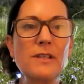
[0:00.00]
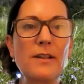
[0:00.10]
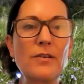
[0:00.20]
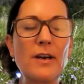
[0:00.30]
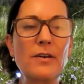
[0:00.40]
in
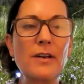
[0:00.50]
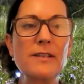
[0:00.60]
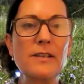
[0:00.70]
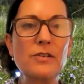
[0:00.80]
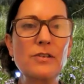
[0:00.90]
other
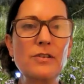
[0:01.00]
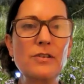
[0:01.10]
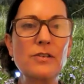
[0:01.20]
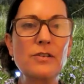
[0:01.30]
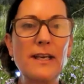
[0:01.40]
areas and just
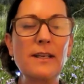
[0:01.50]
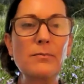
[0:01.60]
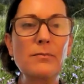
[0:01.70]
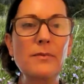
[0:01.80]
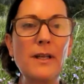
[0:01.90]
letting it
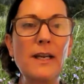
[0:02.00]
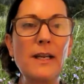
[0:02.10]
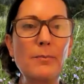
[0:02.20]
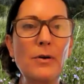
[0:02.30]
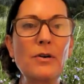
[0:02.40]

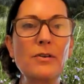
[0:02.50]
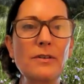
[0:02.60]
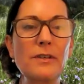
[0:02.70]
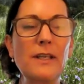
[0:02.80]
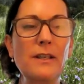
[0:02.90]

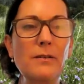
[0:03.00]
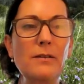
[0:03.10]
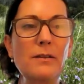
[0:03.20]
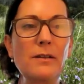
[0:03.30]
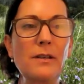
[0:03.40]
burn in
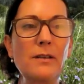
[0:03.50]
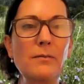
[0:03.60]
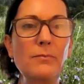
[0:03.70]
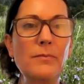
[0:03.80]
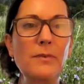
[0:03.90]

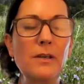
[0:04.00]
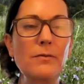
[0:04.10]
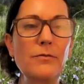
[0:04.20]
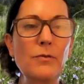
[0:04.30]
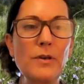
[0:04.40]
the,
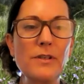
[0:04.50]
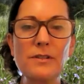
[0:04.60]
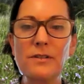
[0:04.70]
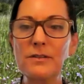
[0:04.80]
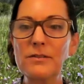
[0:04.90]

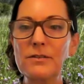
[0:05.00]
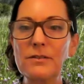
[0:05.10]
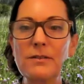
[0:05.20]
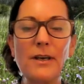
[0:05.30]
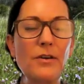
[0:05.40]
forest
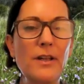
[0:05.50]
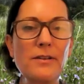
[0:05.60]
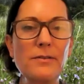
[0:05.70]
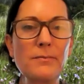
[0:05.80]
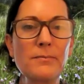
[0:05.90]

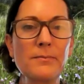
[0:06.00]
areas?